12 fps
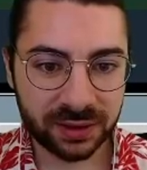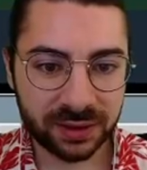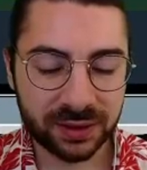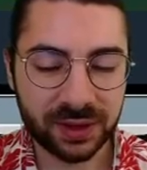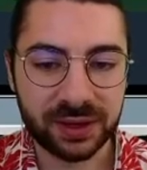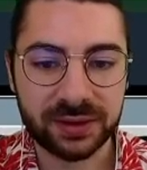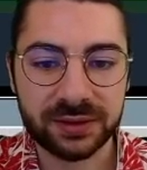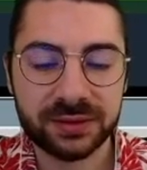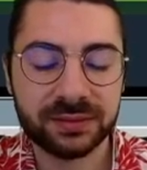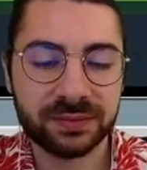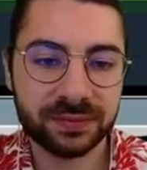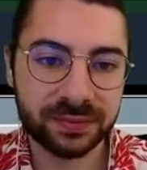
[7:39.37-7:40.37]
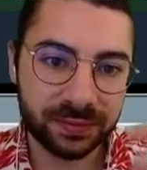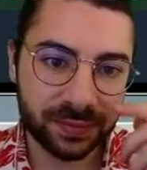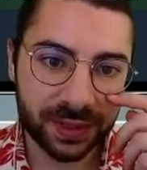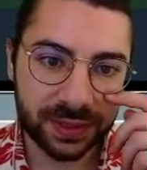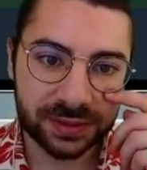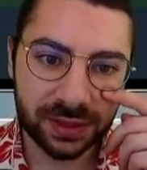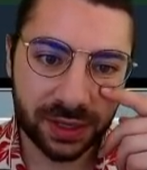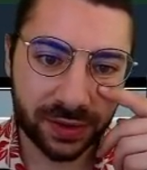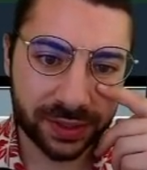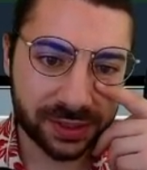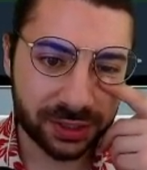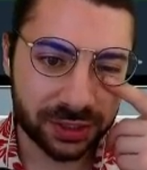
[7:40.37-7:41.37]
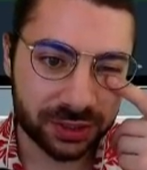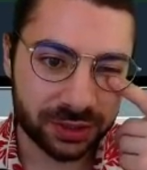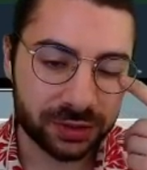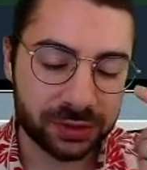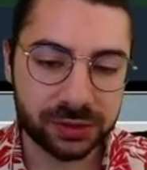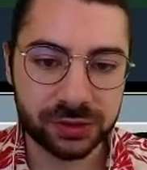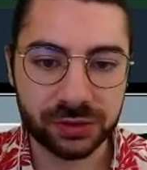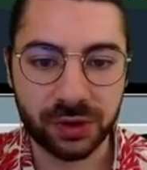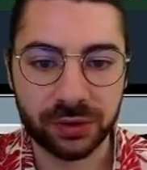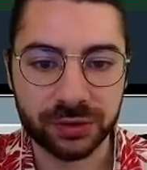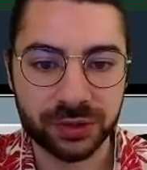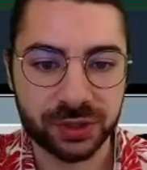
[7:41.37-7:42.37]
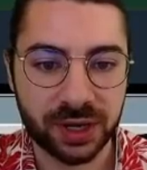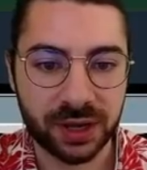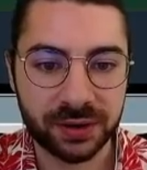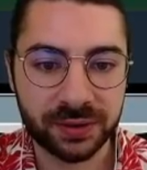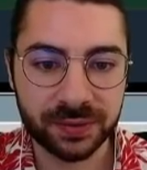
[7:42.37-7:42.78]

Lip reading: Okay, let's turn our attention to the ocean now.